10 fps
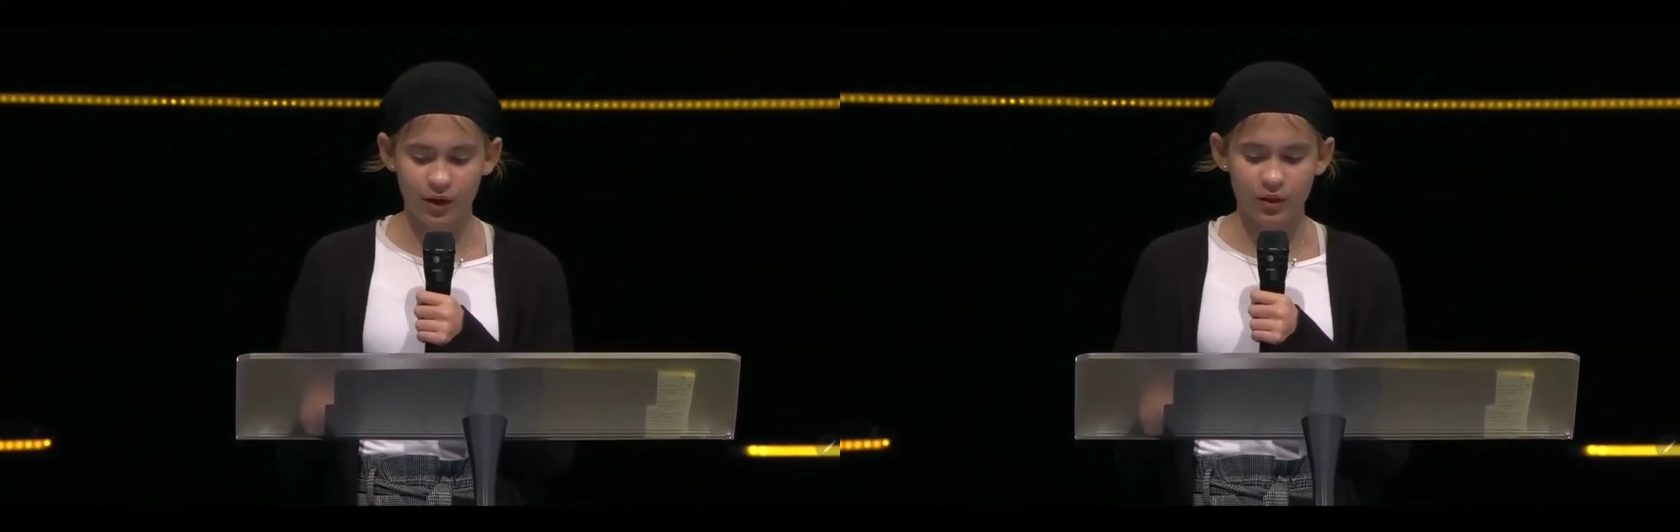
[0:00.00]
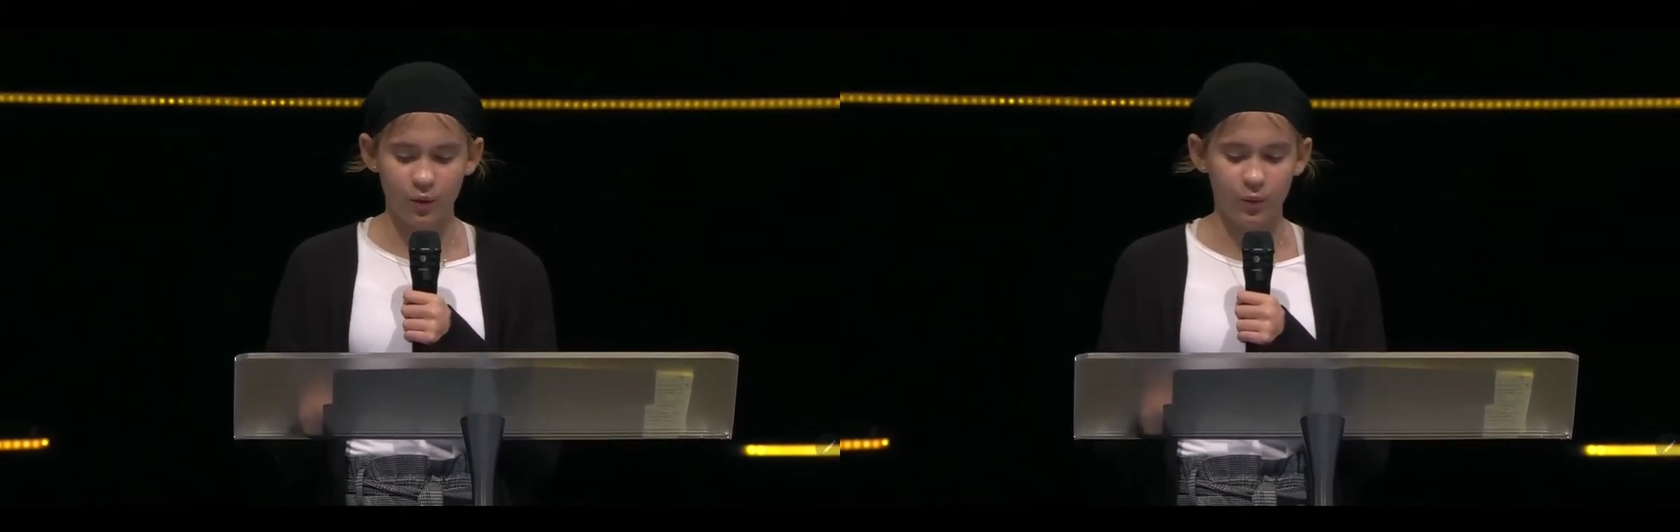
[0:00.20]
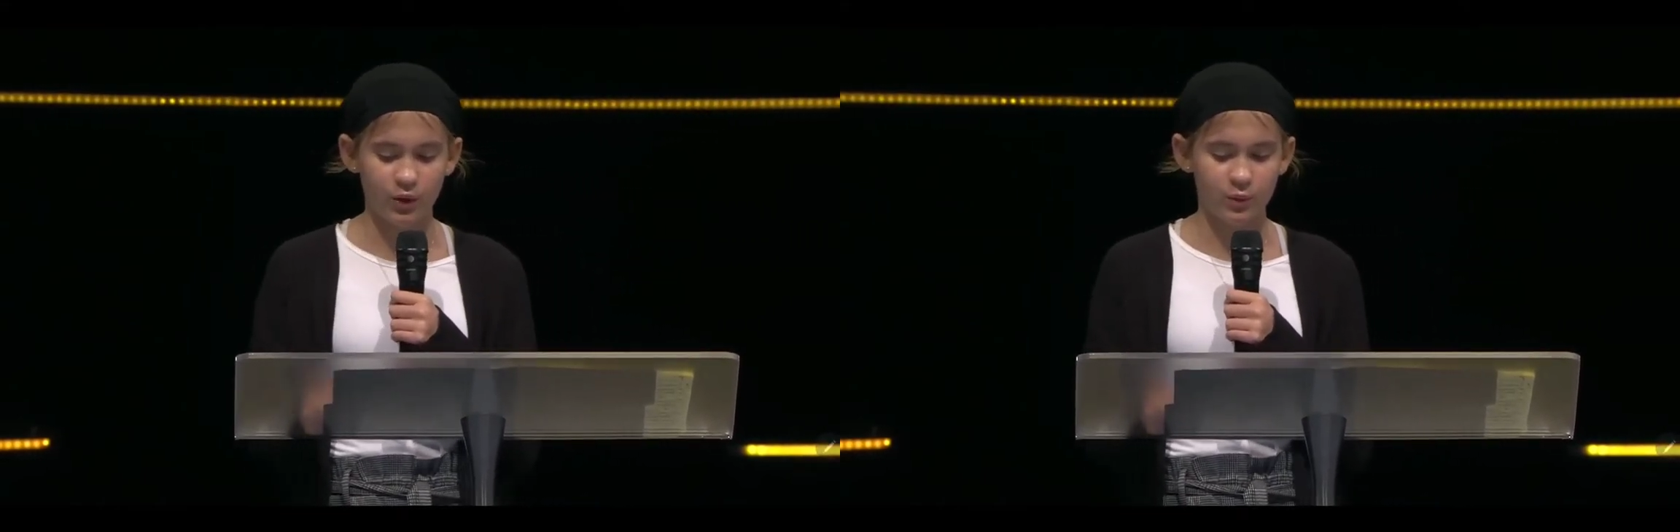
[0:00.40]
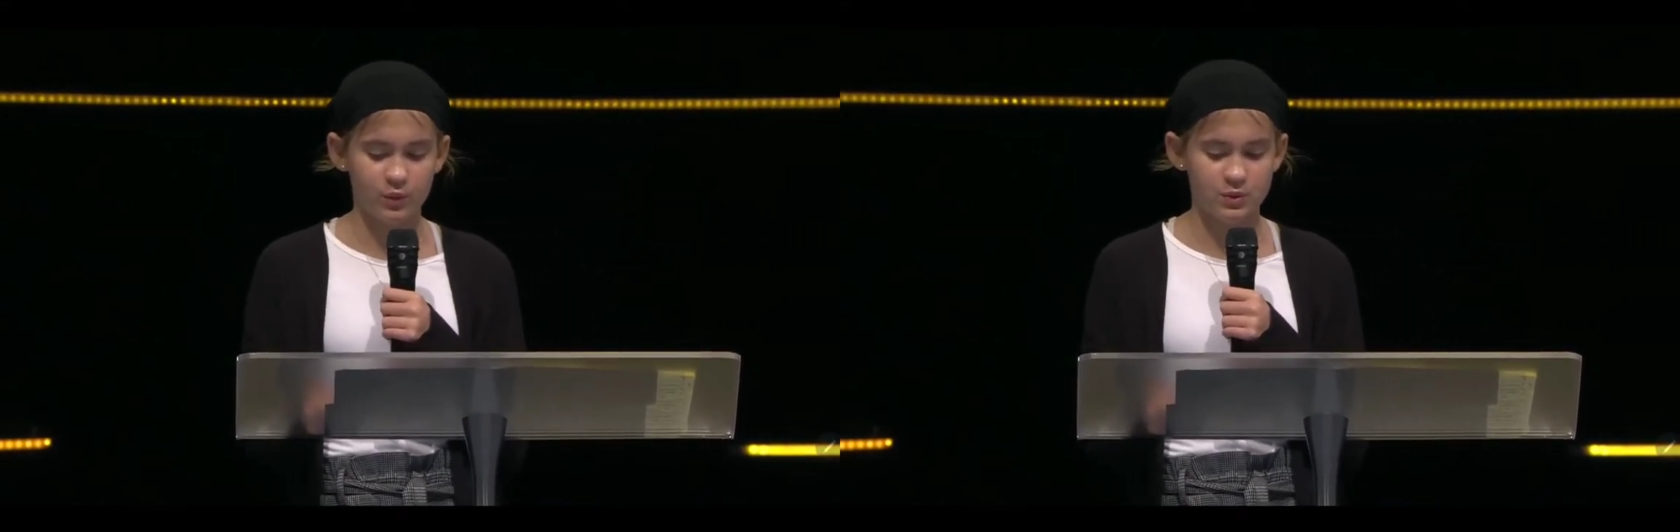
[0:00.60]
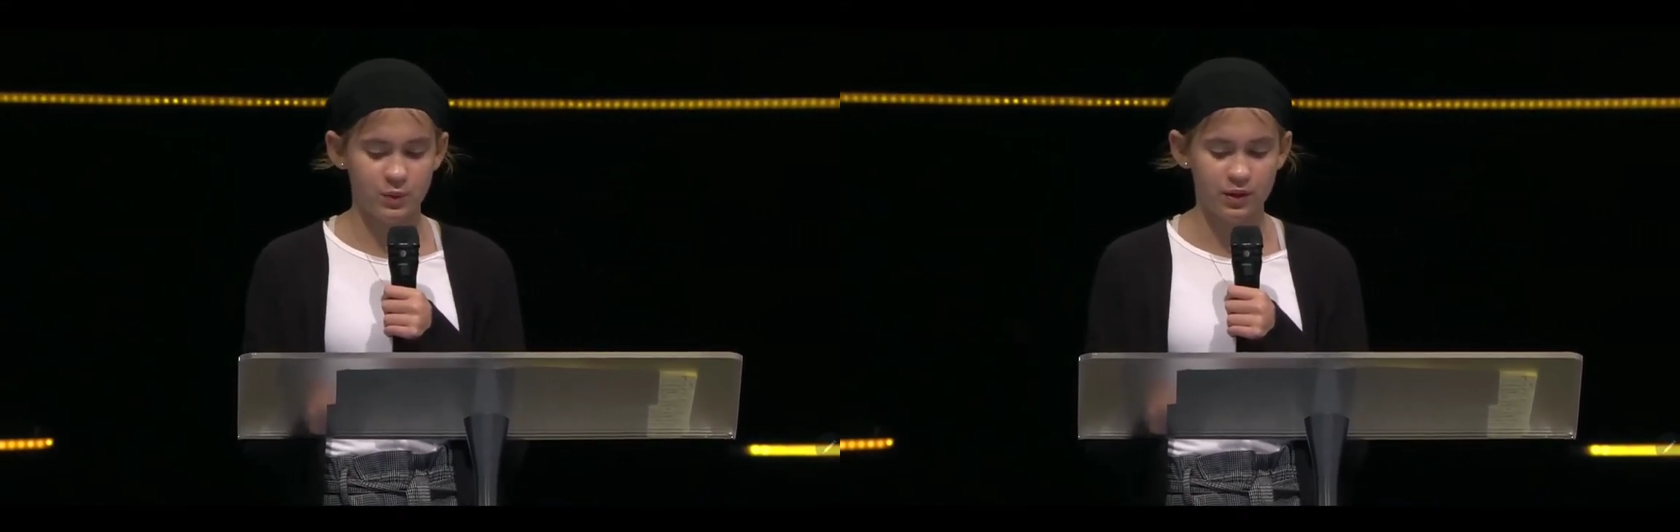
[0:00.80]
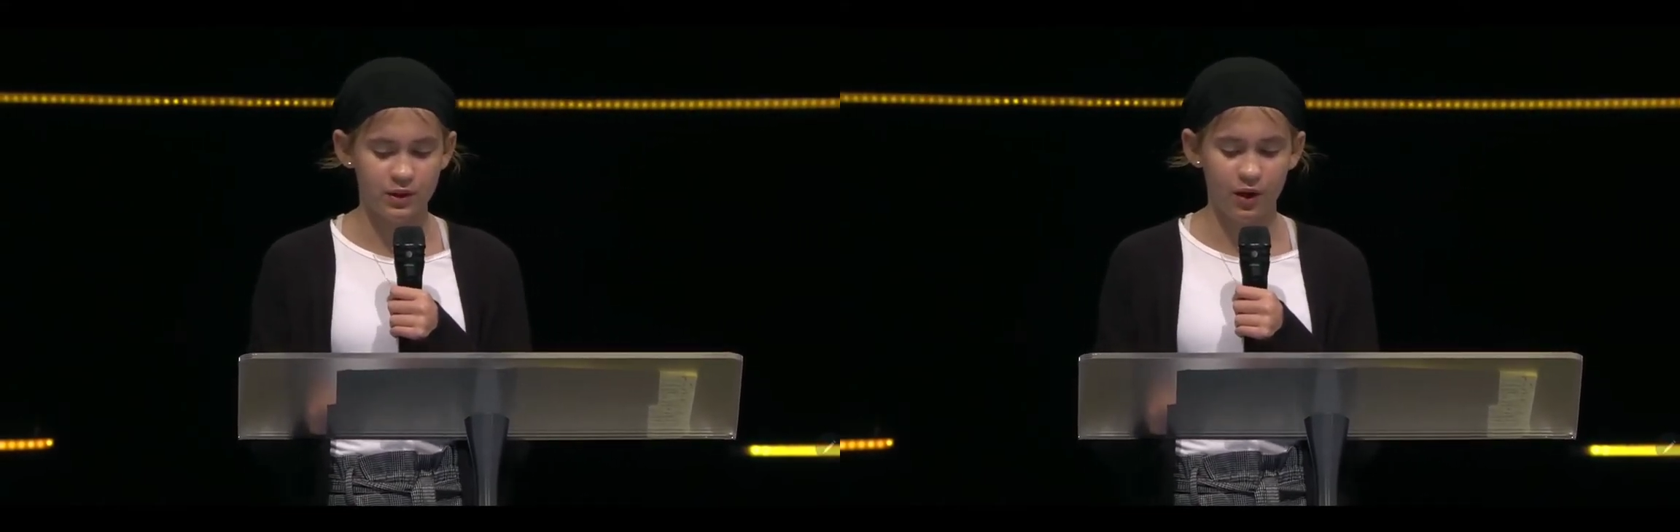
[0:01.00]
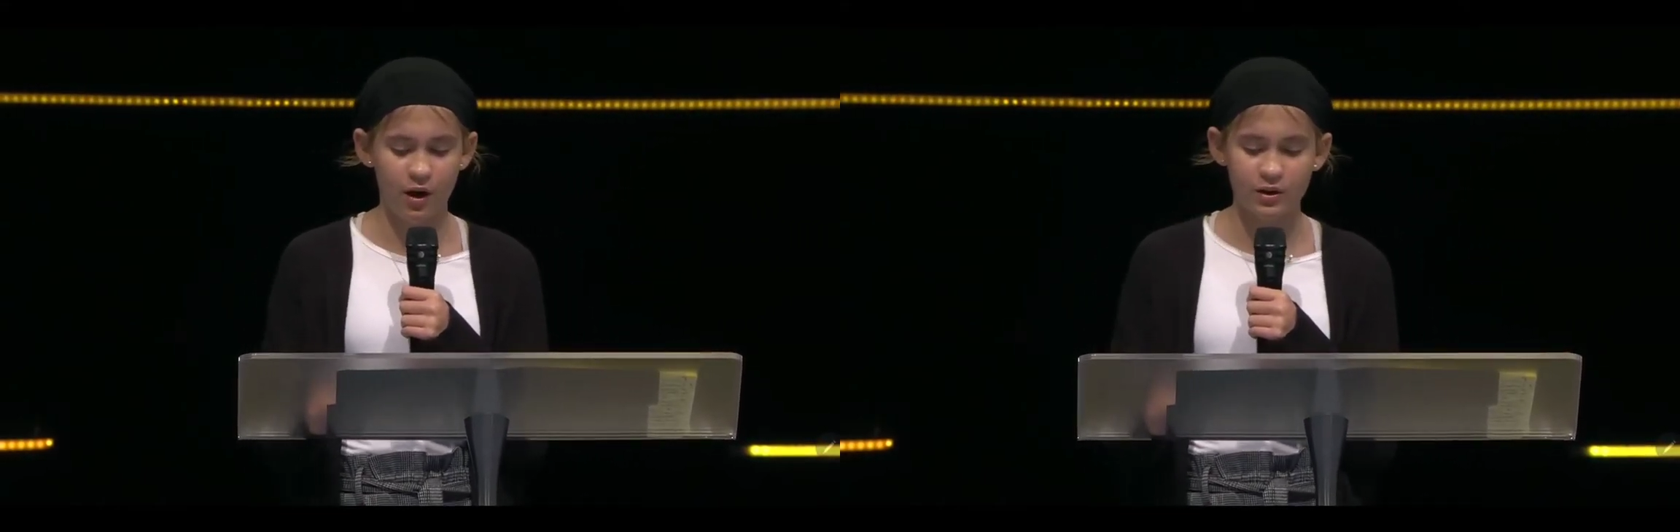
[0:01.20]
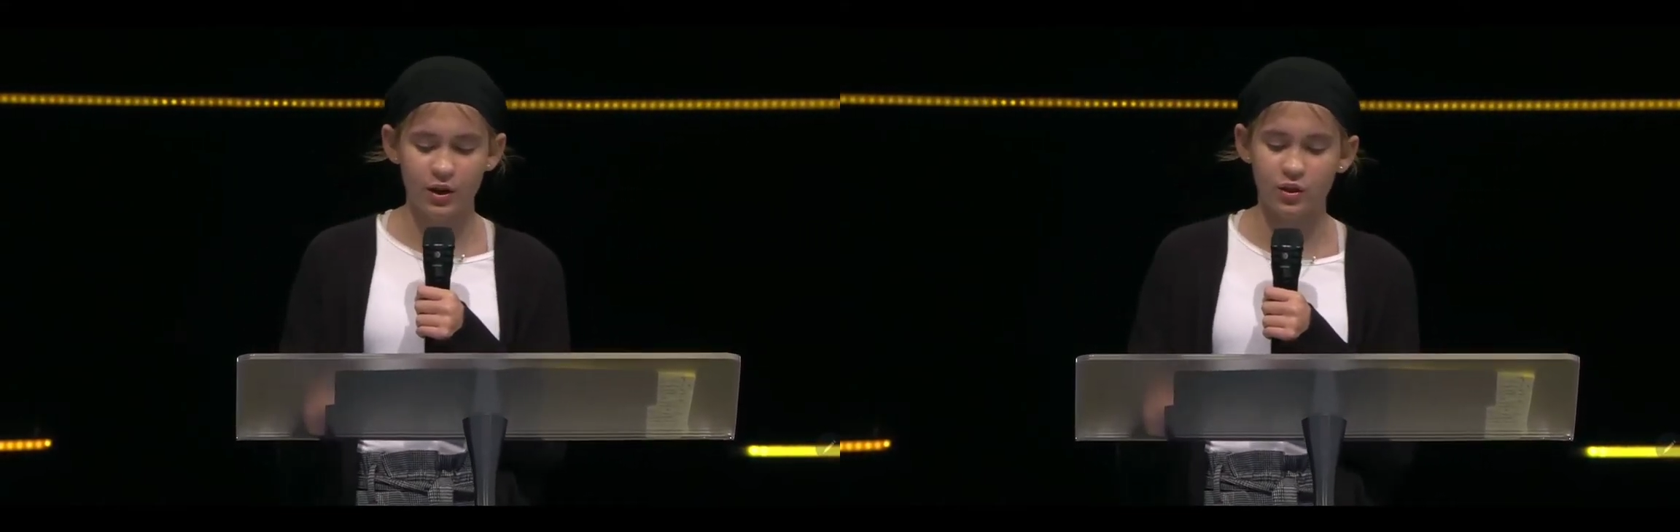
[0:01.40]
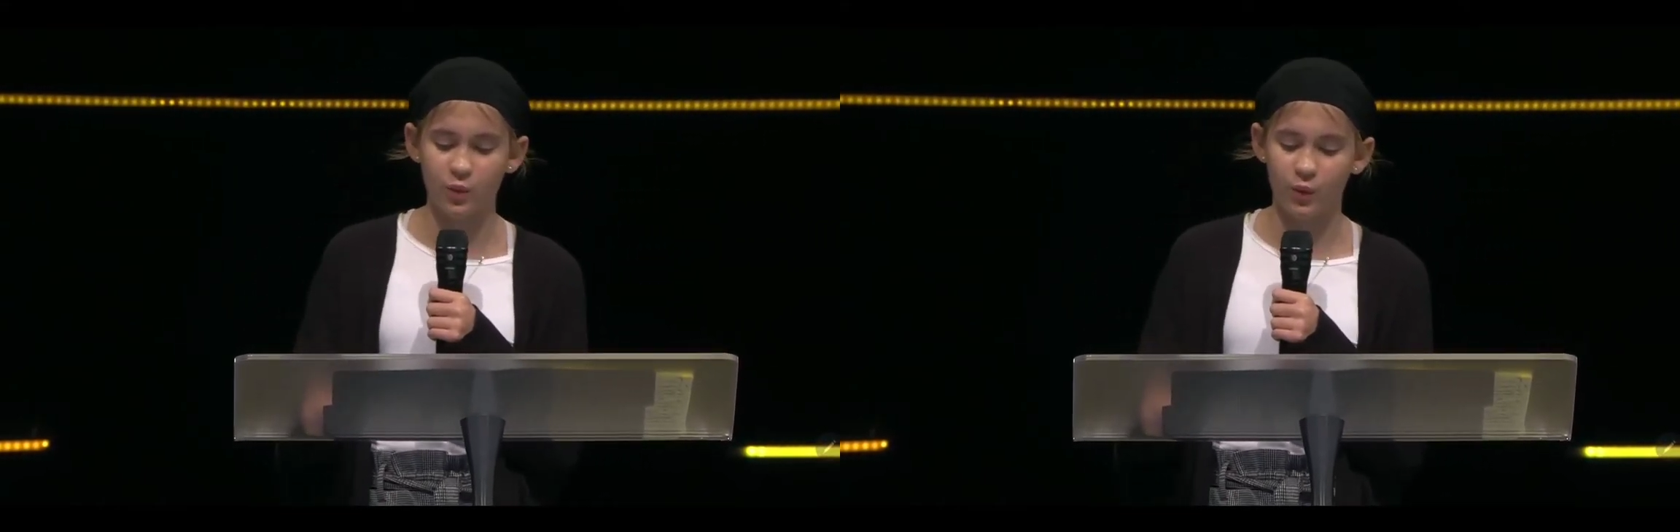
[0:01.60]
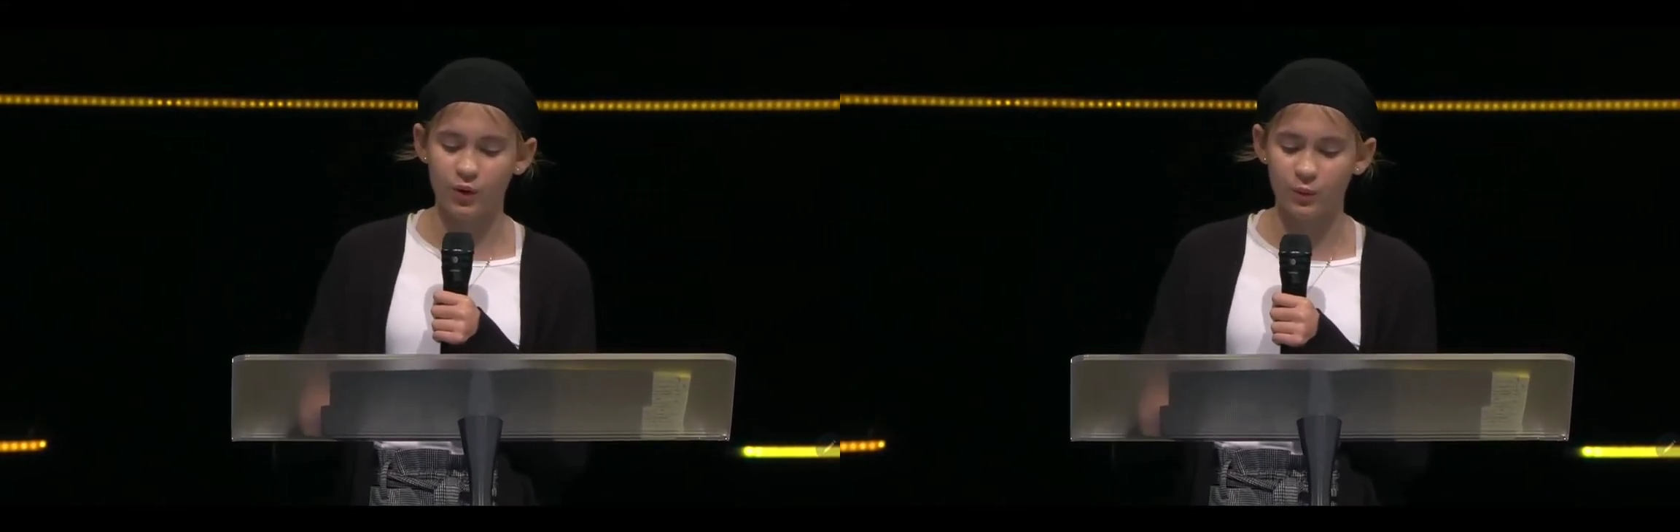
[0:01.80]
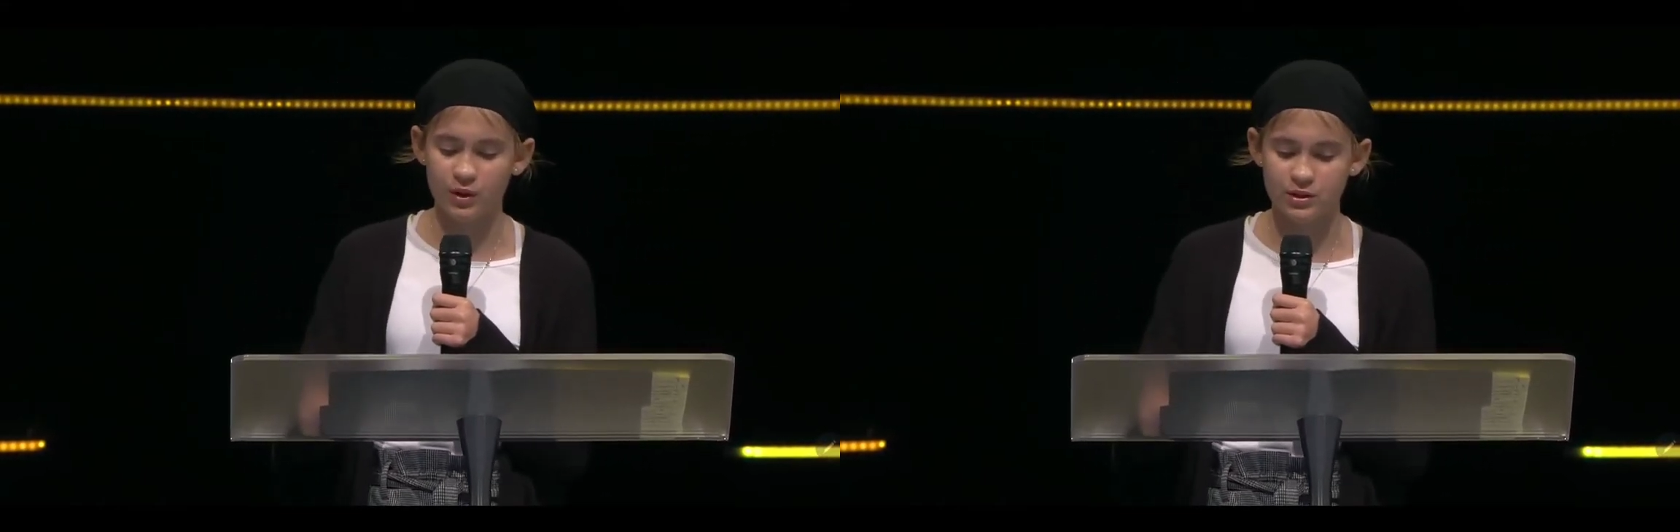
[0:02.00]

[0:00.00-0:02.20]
and the Word was with God, and the Word was